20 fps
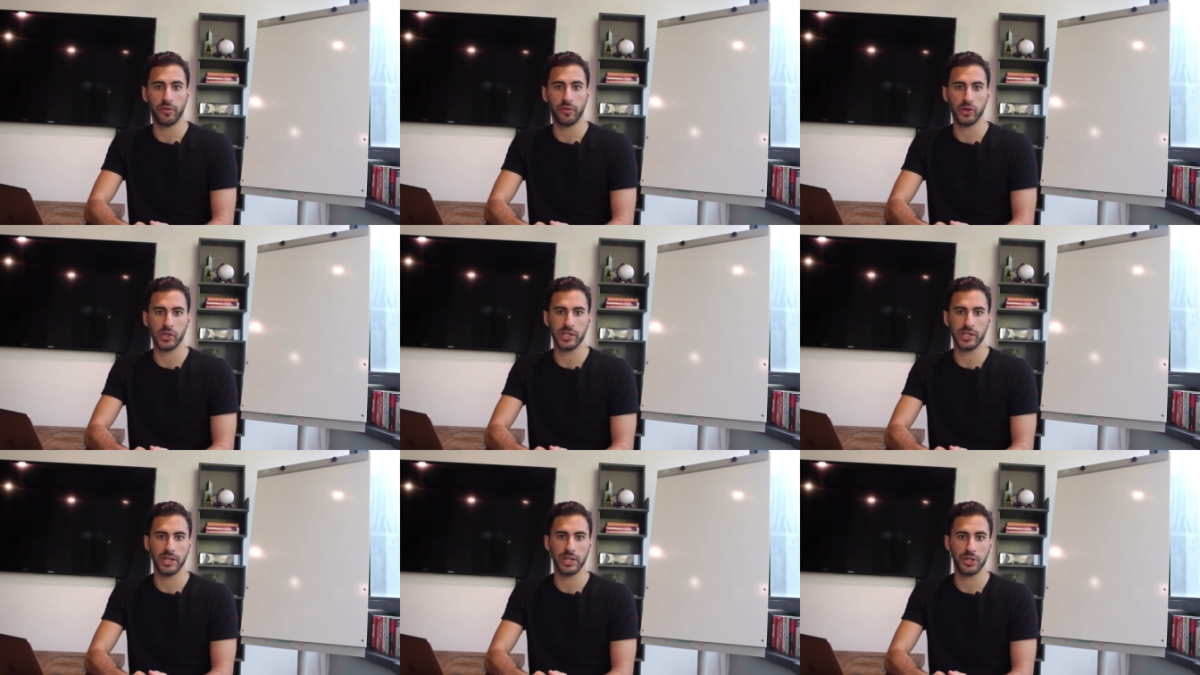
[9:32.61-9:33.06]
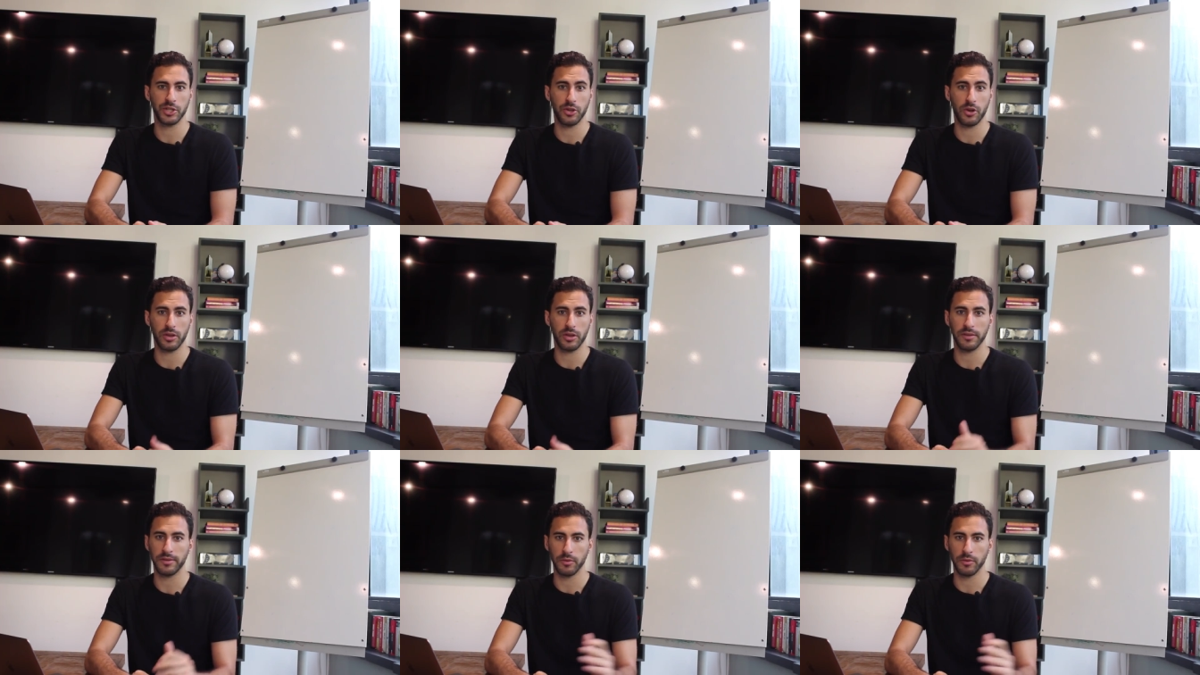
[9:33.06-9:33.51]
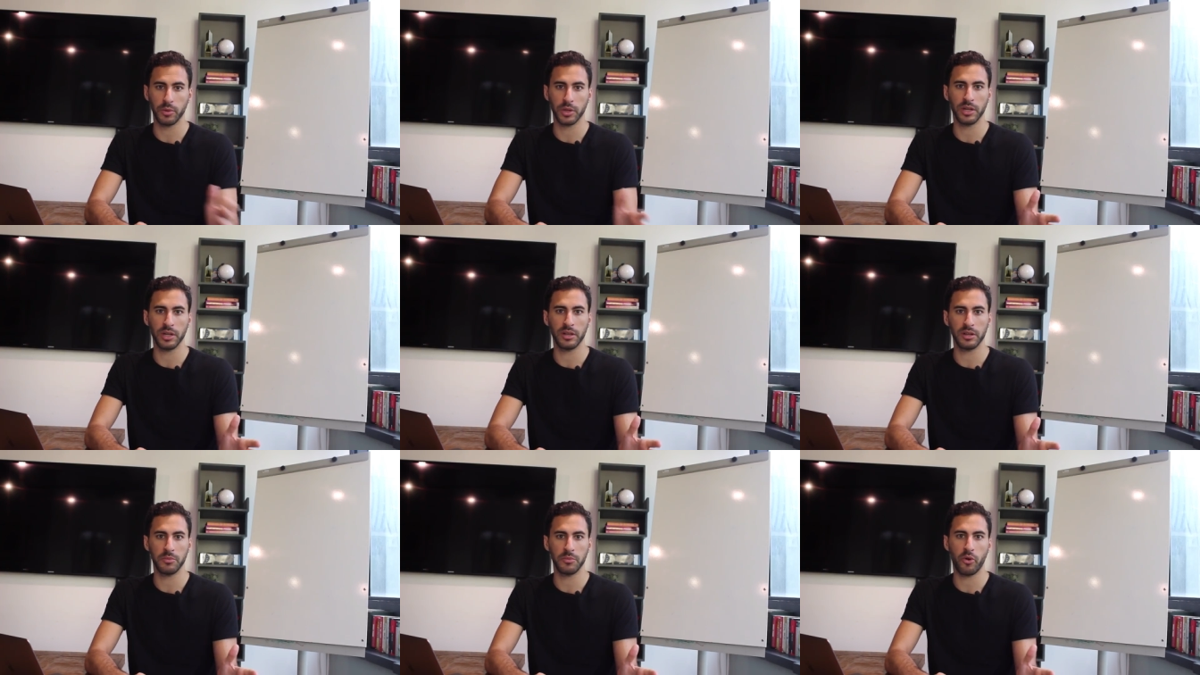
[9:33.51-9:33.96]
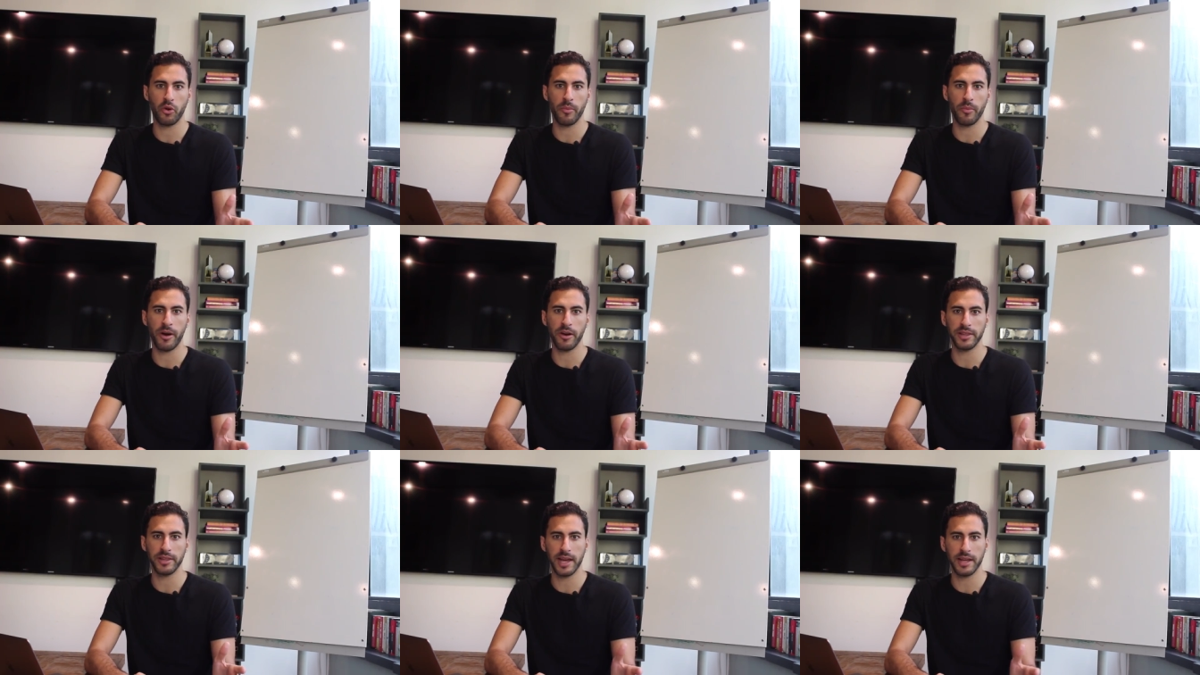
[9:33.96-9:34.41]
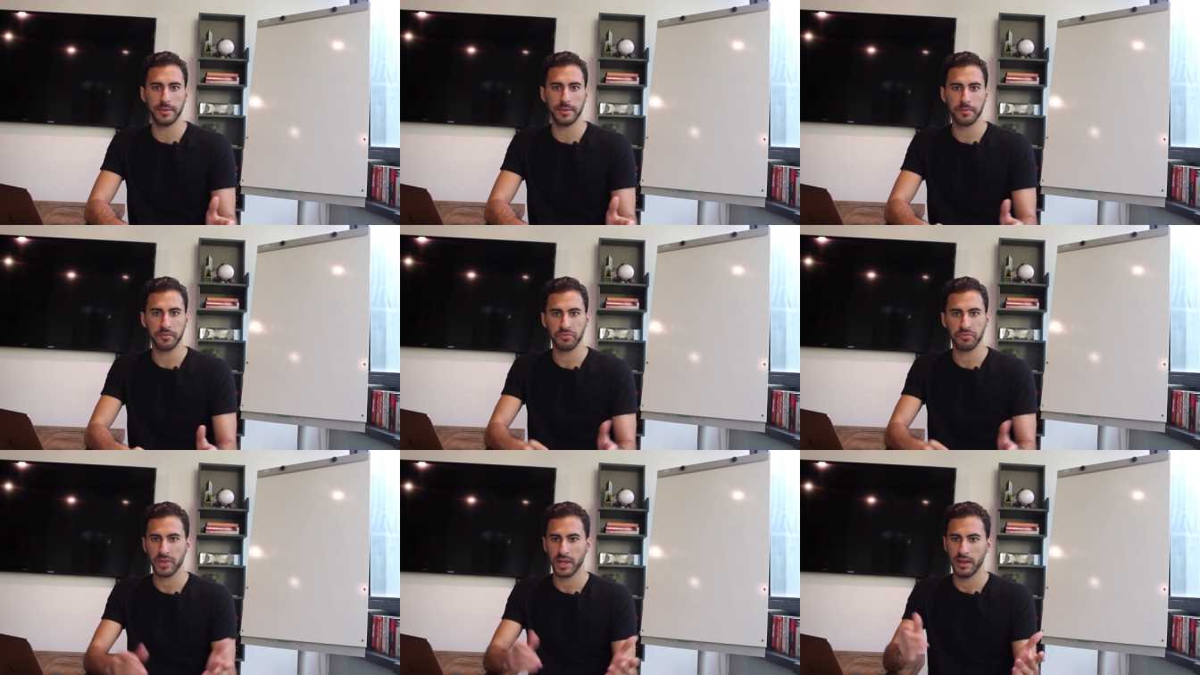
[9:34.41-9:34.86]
forward slash talk if you want to learn more about that.